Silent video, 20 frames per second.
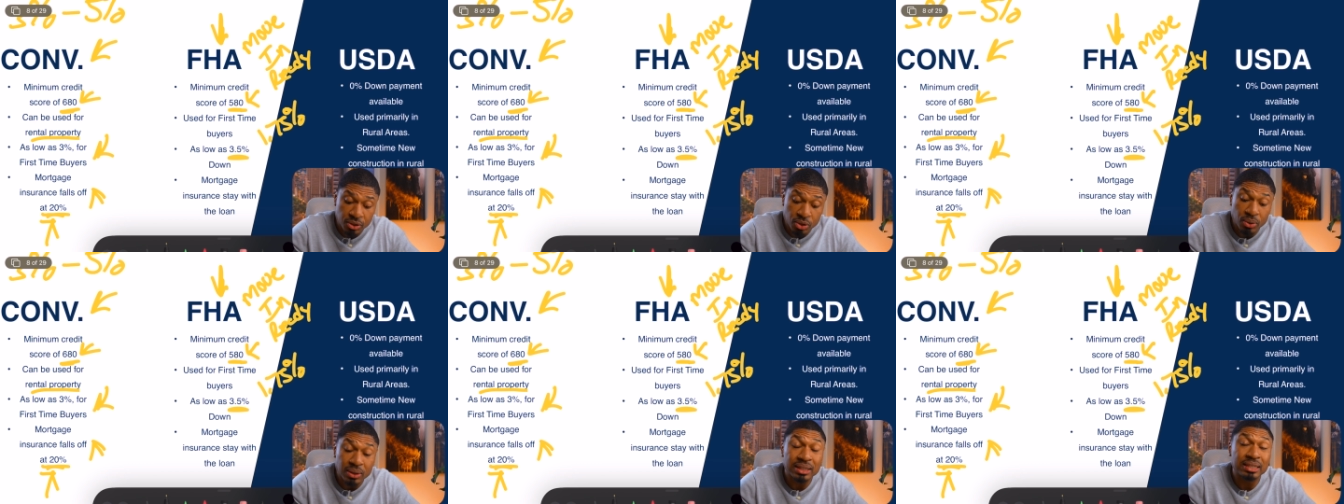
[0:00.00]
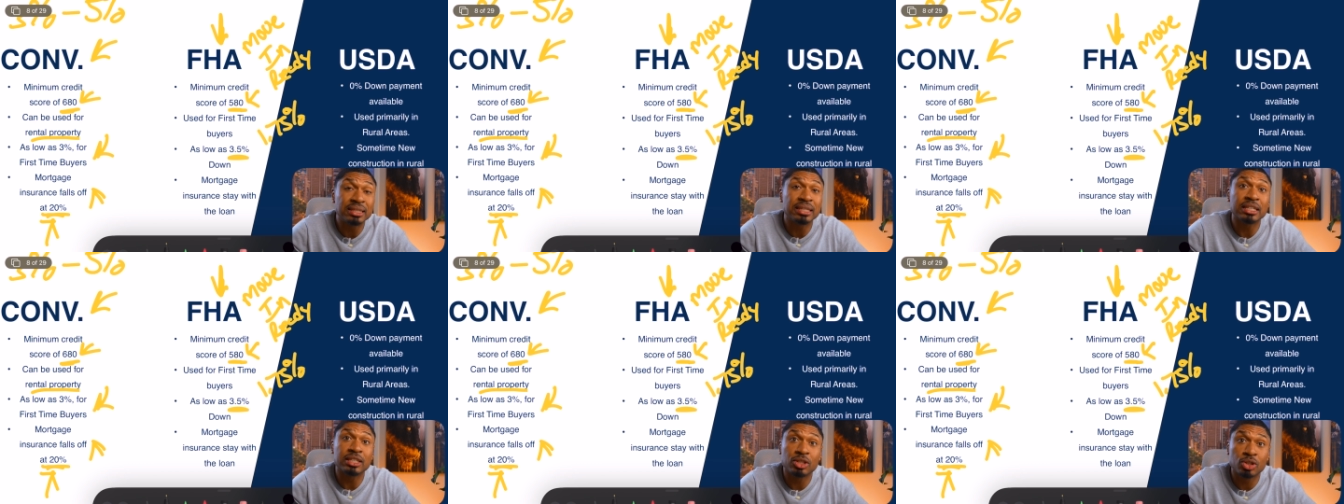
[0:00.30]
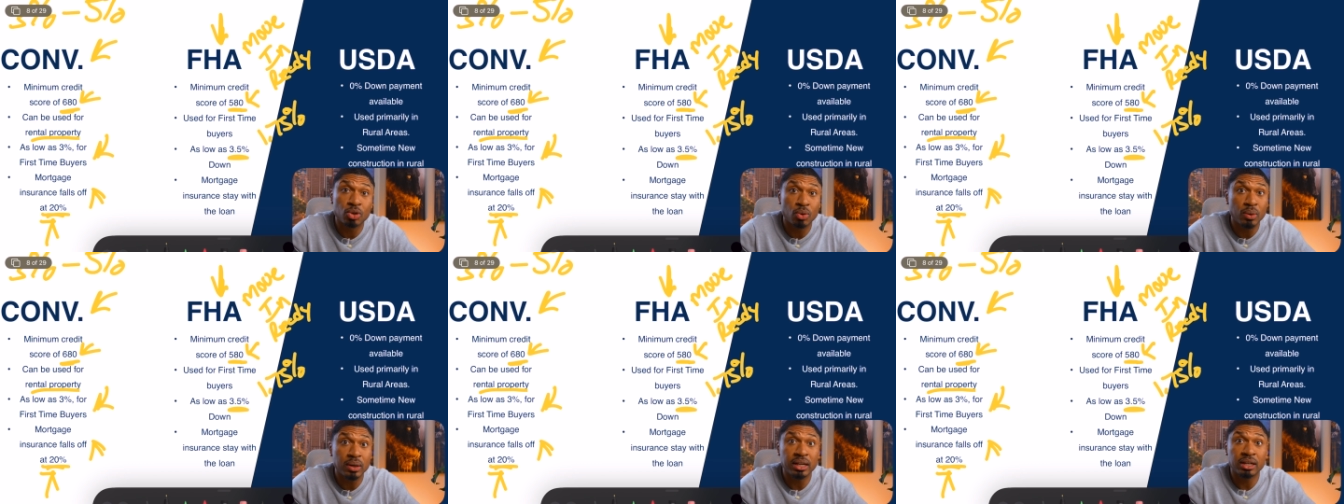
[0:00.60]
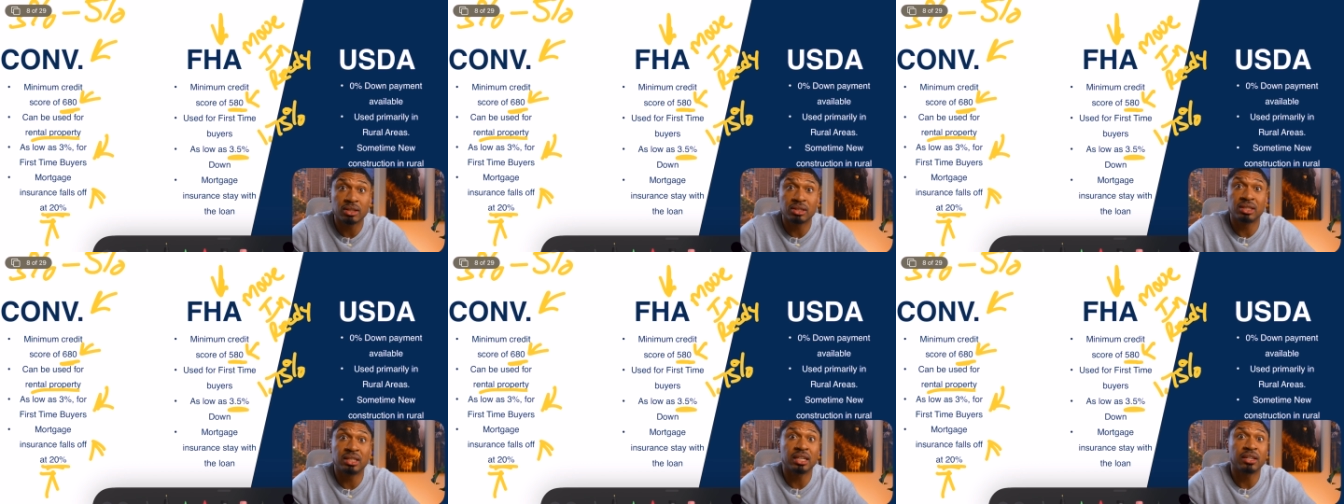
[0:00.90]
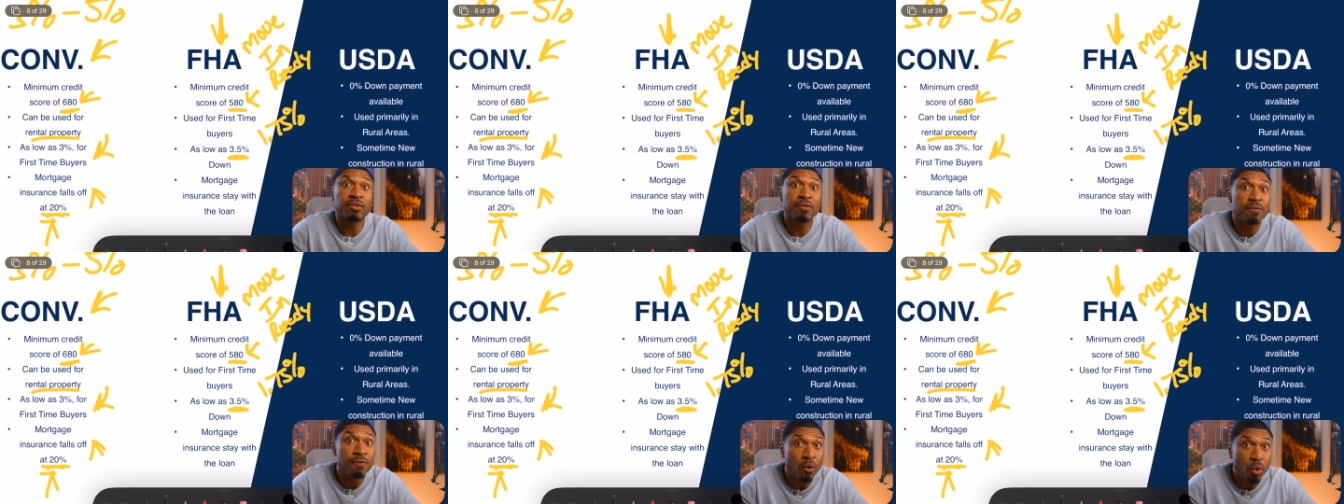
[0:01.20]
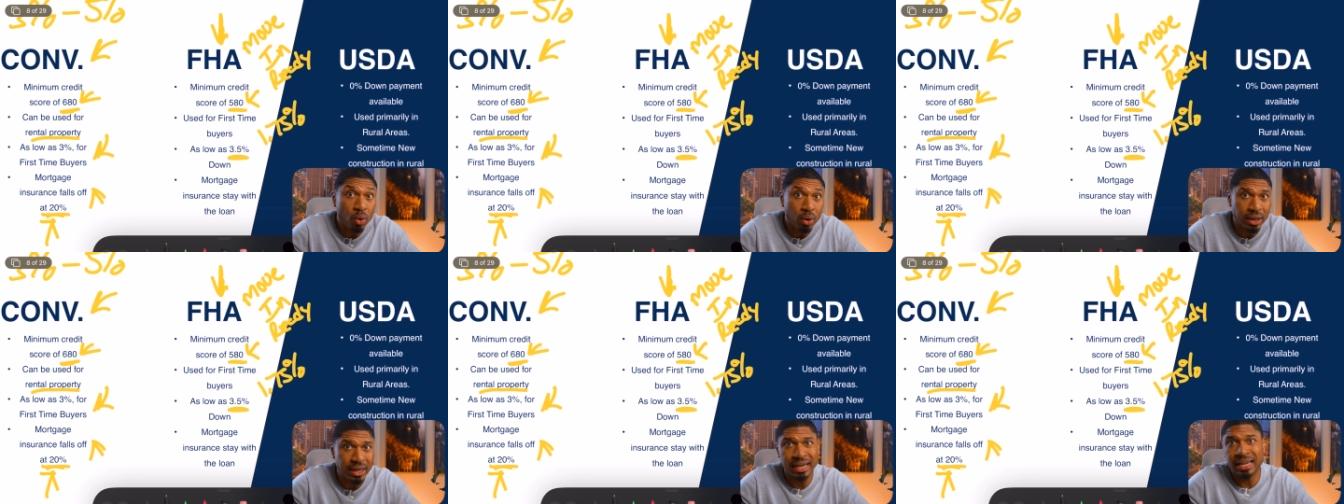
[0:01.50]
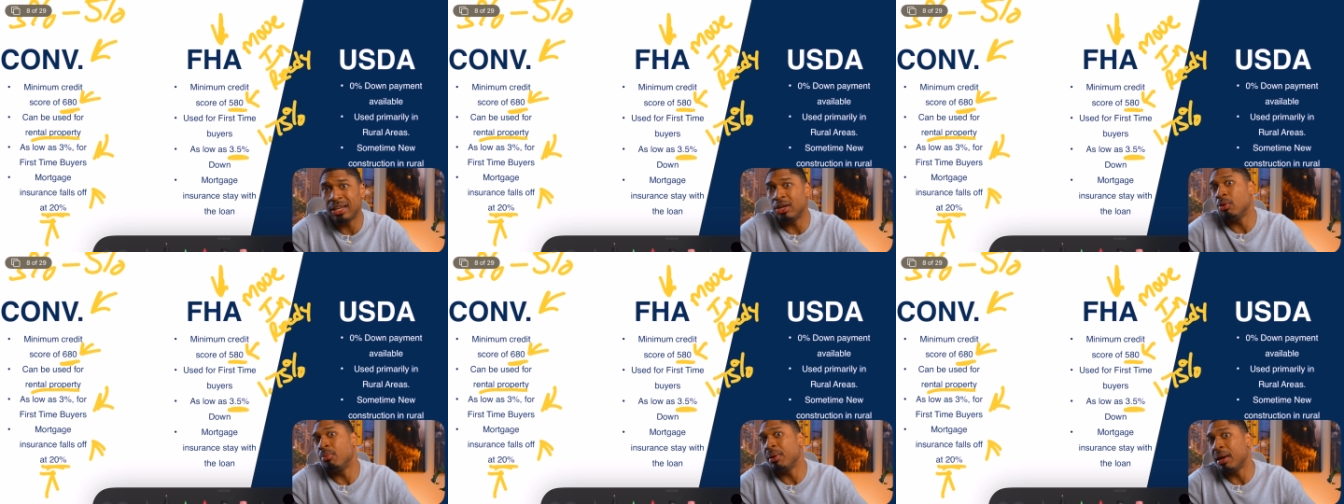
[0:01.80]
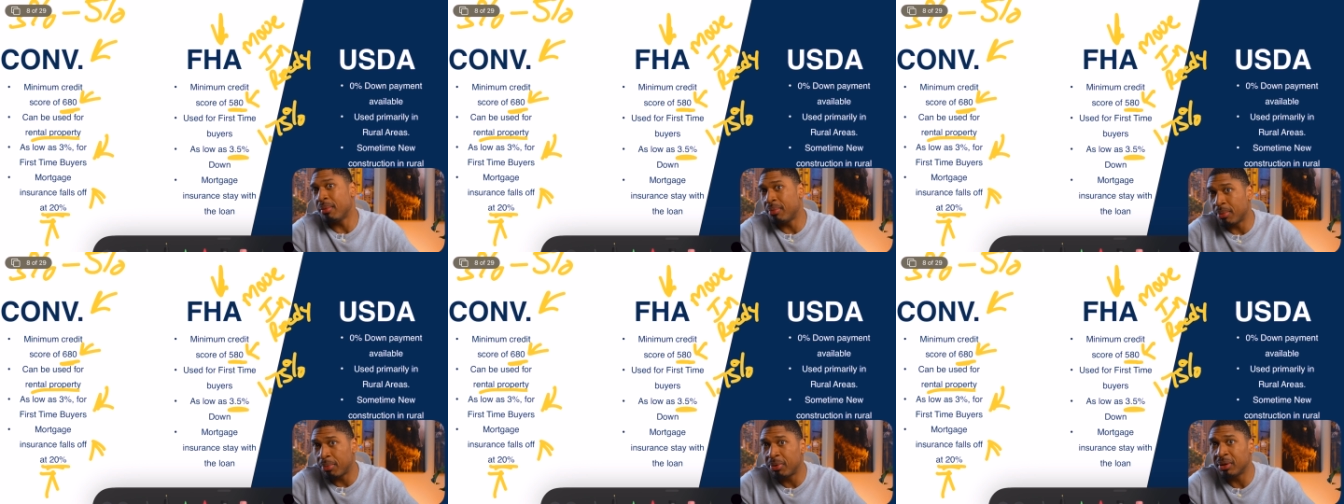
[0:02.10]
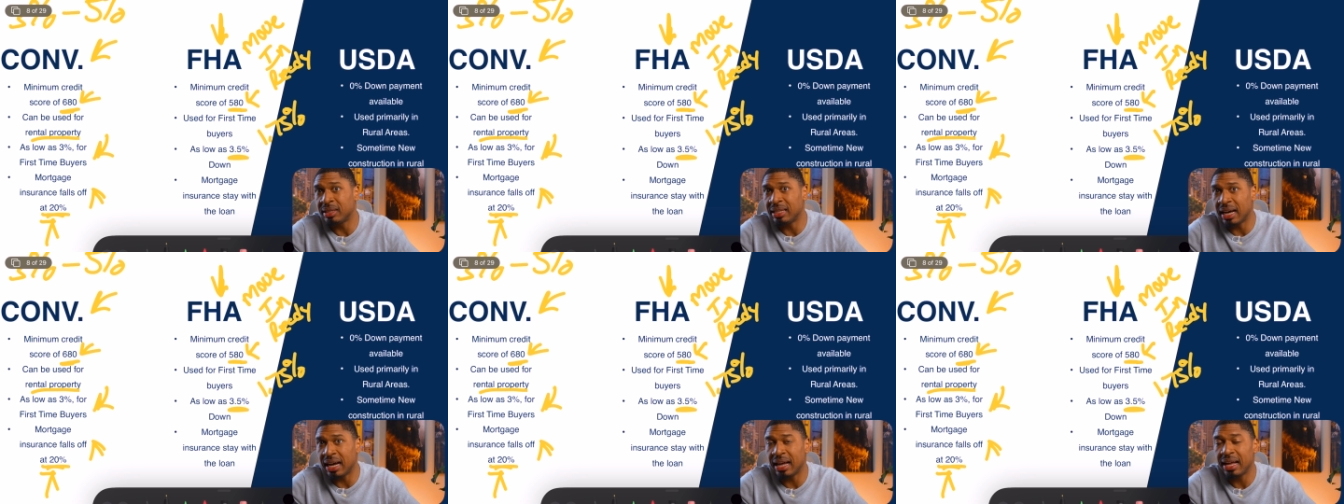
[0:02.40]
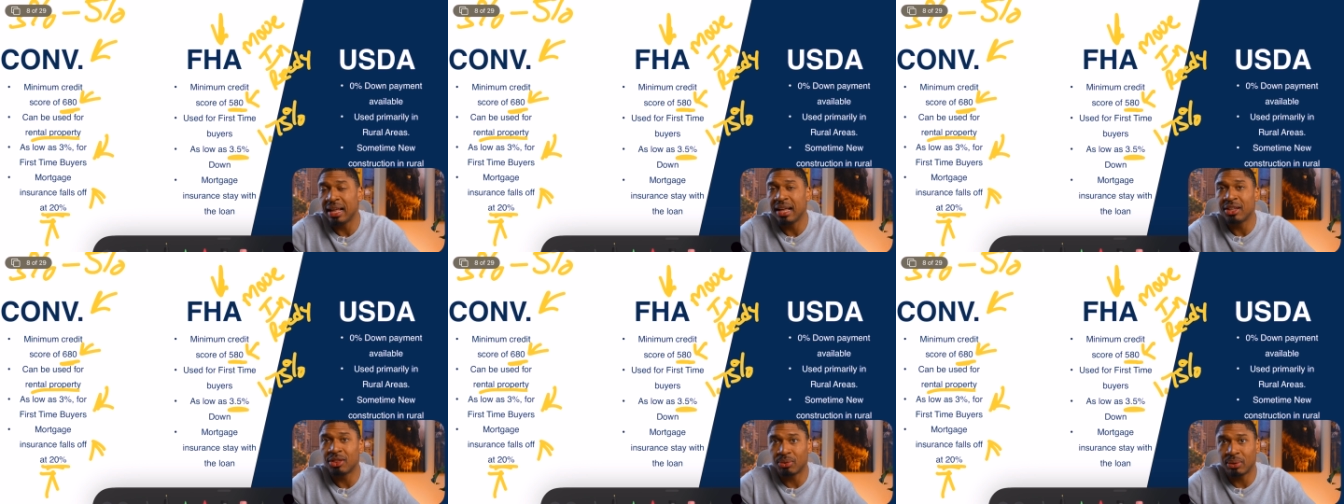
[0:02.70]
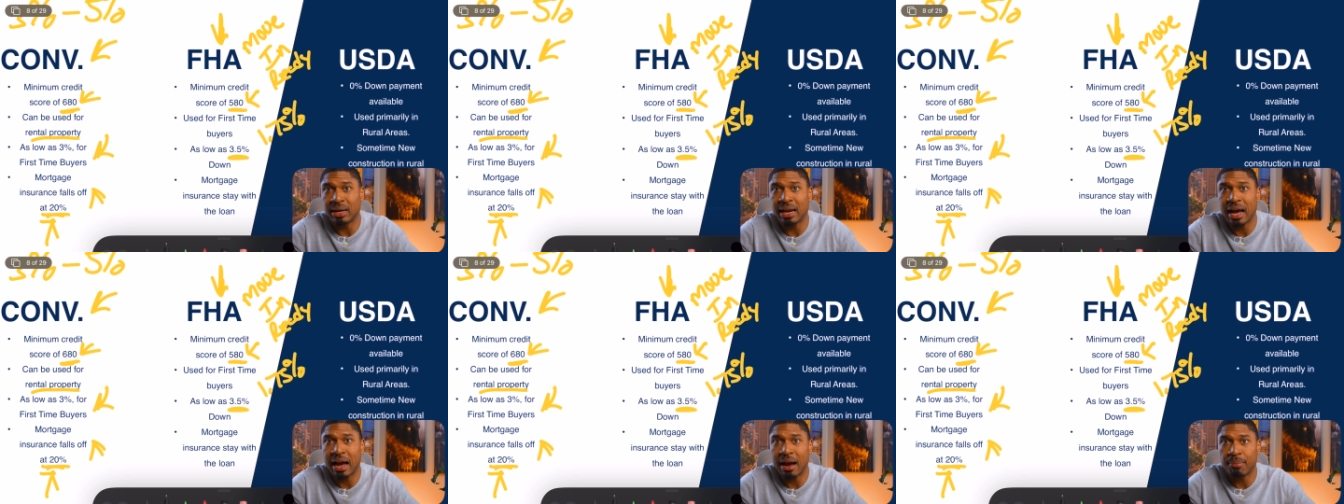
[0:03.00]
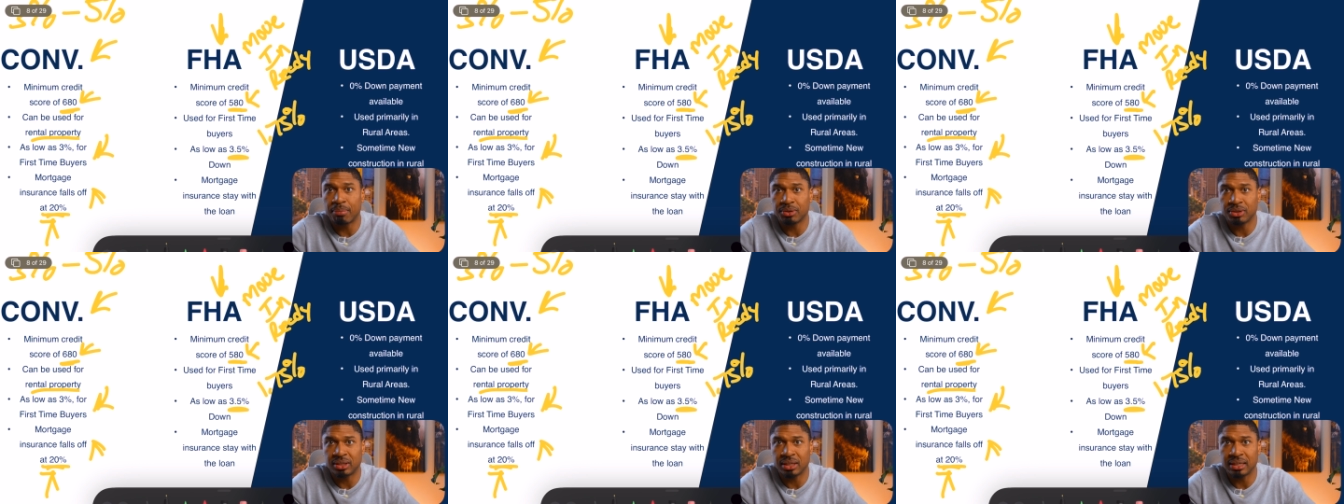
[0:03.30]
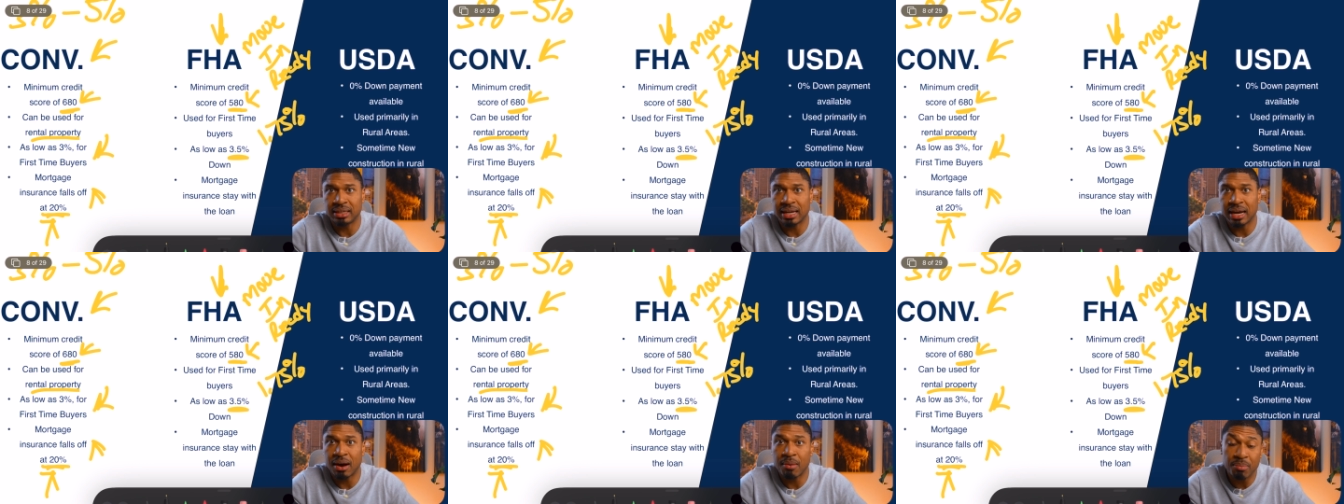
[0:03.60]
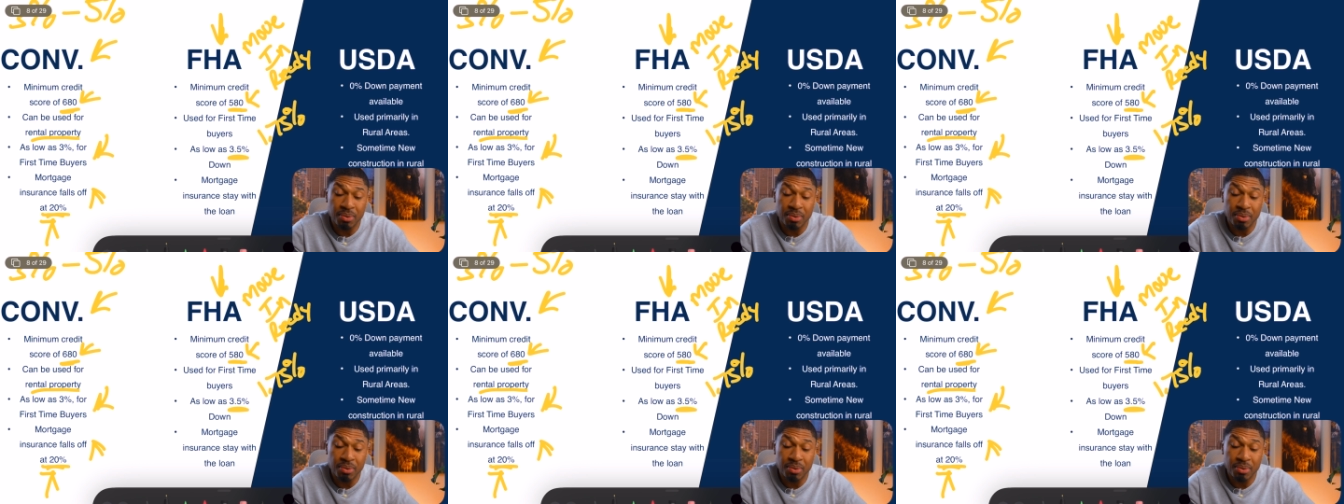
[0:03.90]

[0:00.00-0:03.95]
to a 620 or 640 and you'll be able to put that 3.5% down.